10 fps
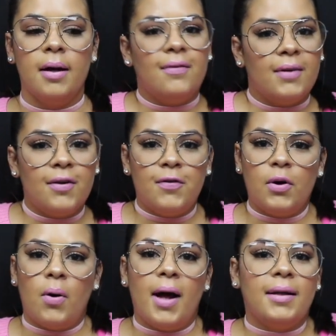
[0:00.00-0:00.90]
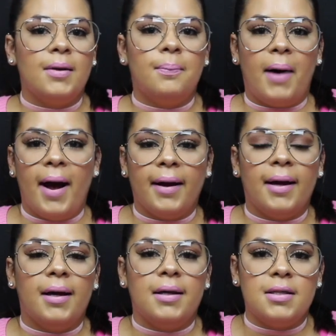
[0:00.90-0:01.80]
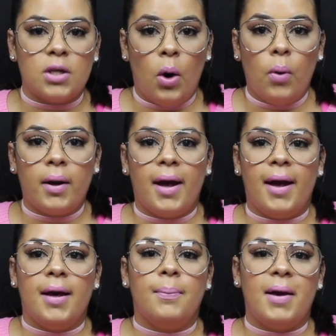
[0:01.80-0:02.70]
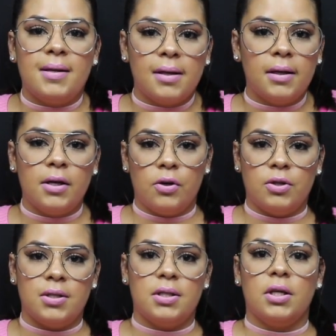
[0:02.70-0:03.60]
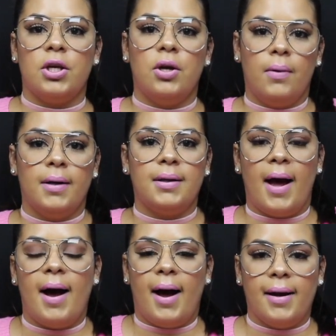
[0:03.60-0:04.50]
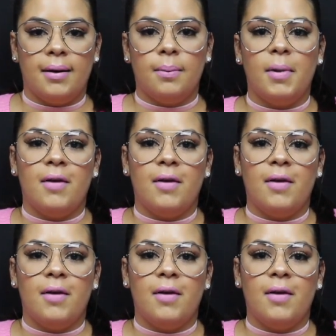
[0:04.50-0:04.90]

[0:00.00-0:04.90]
Even if you don't end up buying it, it's okay. Basically, you're just securing that item.